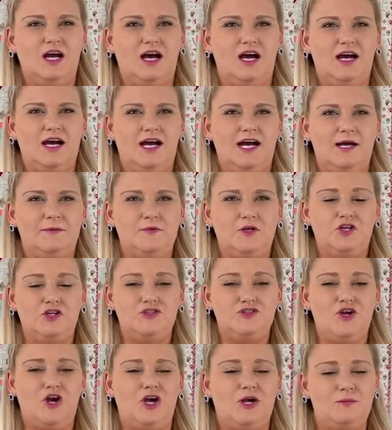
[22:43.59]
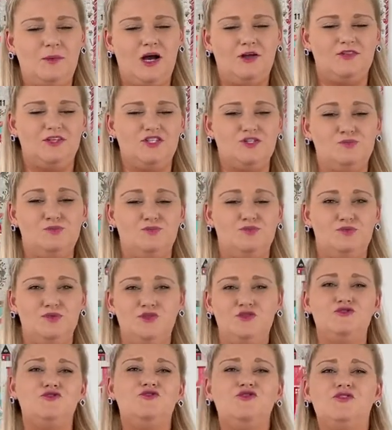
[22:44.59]
I'm going to talk about this
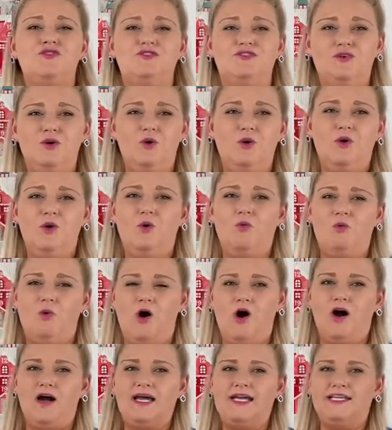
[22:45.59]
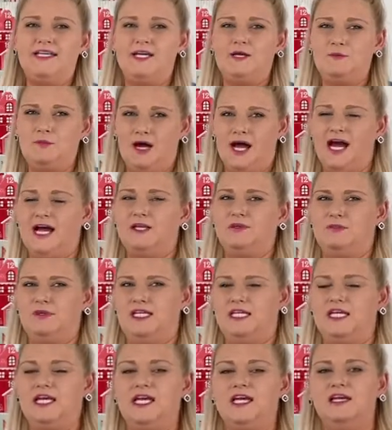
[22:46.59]
beautiful wall hanging behind
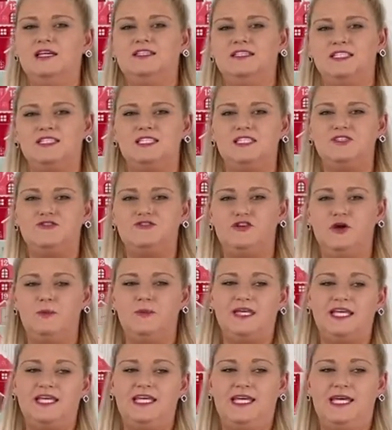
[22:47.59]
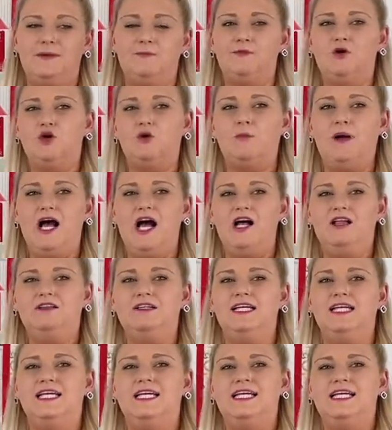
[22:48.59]
me. This is from Kimberbell.